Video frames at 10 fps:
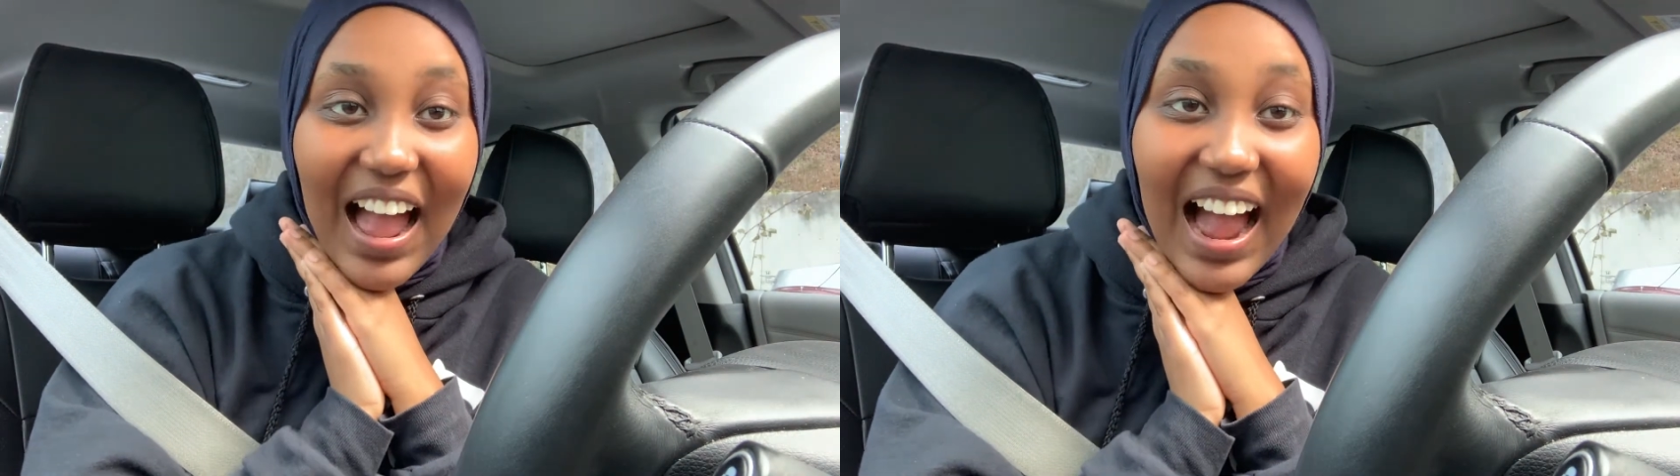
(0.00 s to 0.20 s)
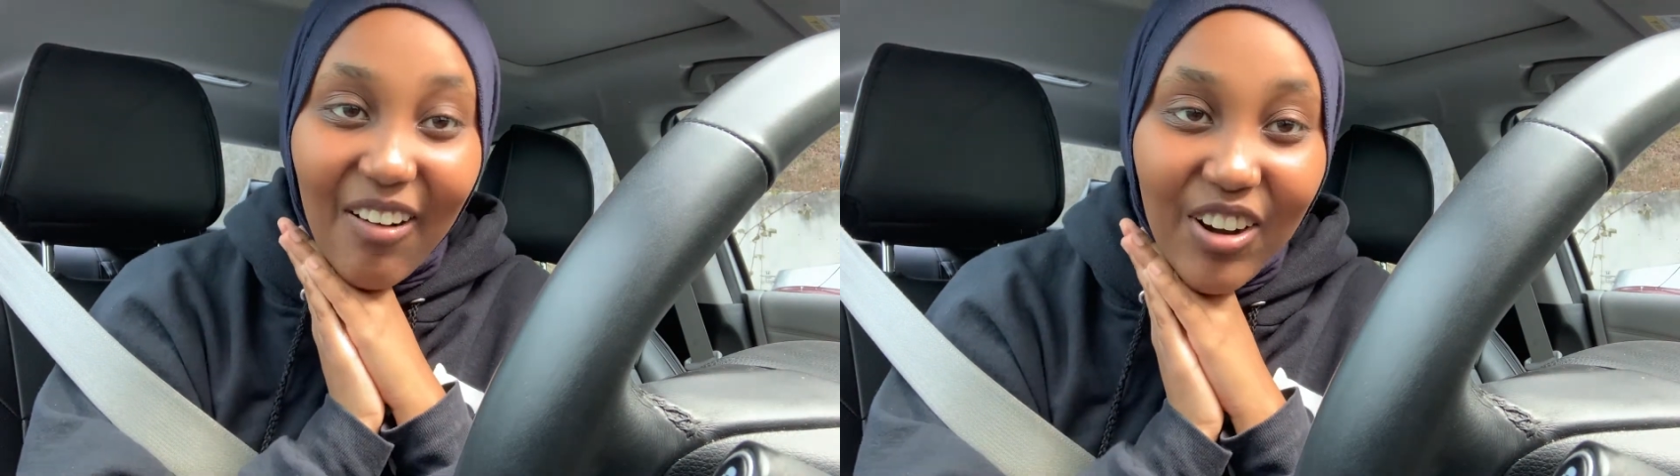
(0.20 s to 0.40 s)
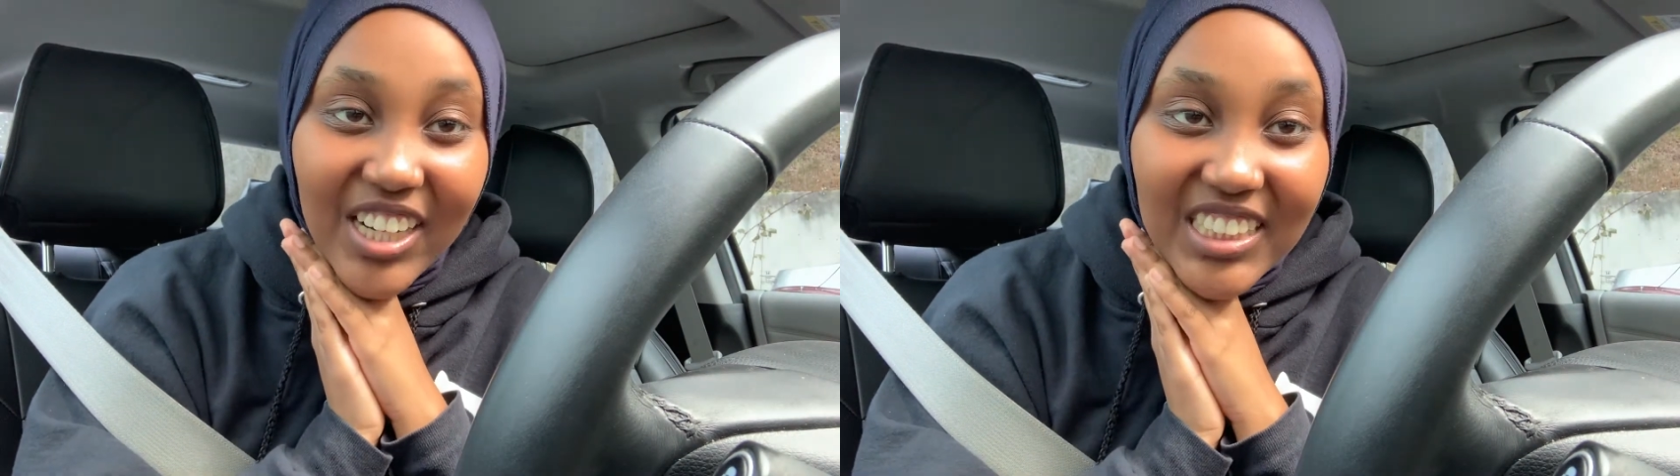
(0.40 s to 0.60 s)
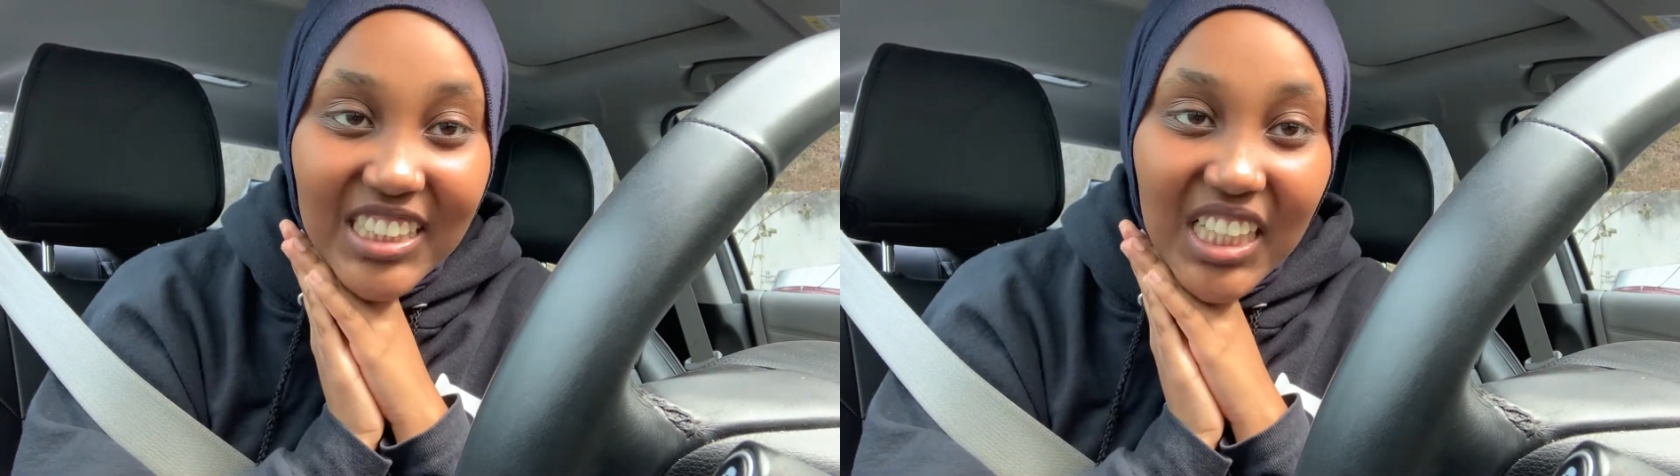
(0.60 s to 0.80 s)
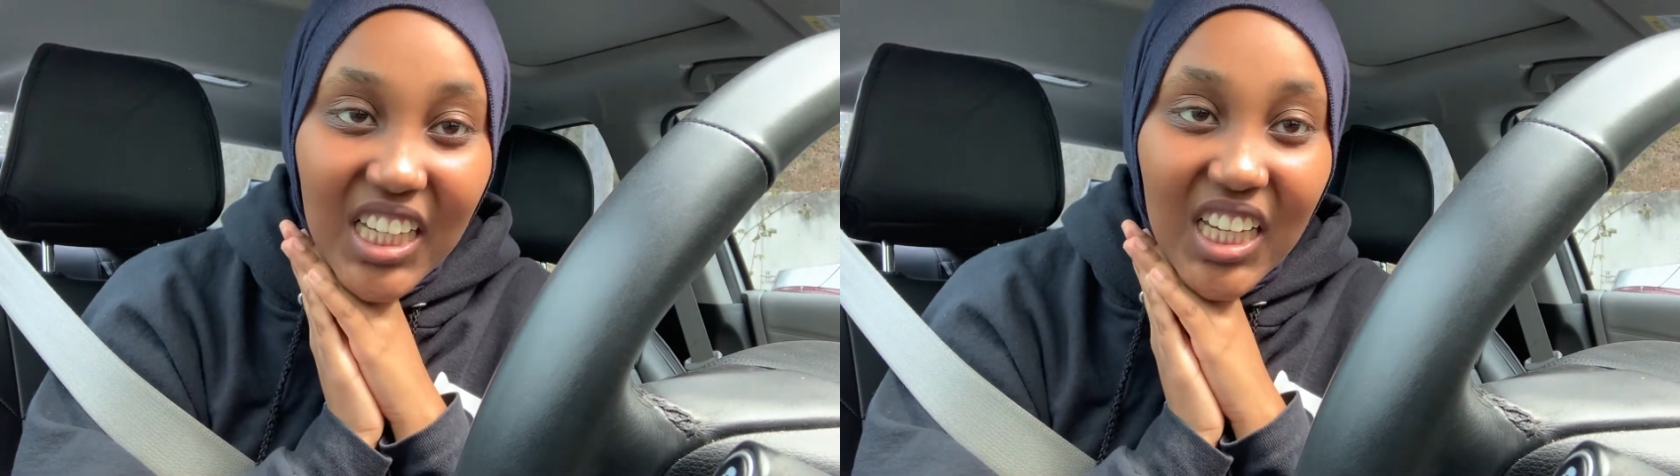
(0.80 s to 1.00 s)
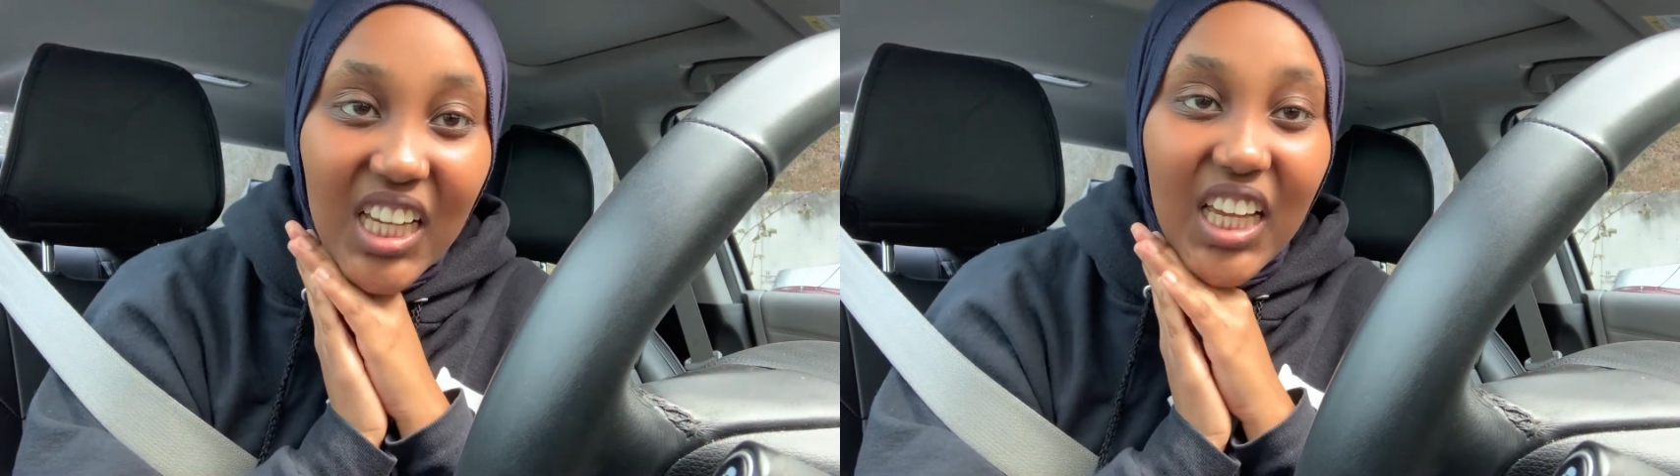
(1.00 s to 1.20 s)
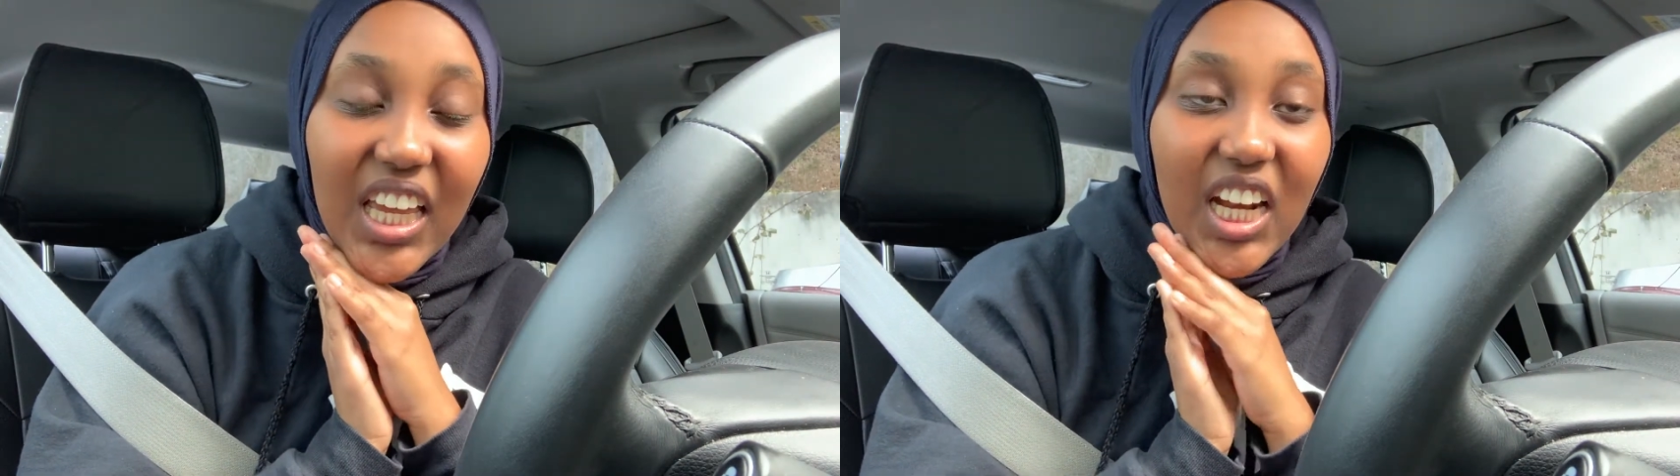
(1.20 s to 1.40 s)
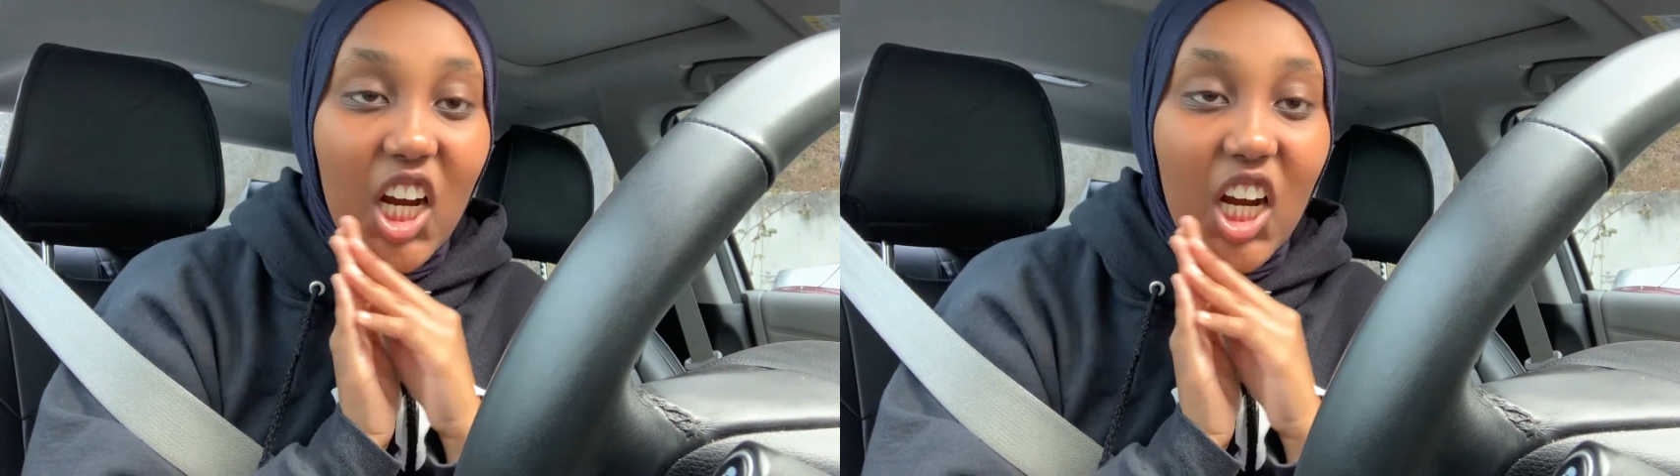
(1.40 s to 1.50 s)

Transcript: hours in a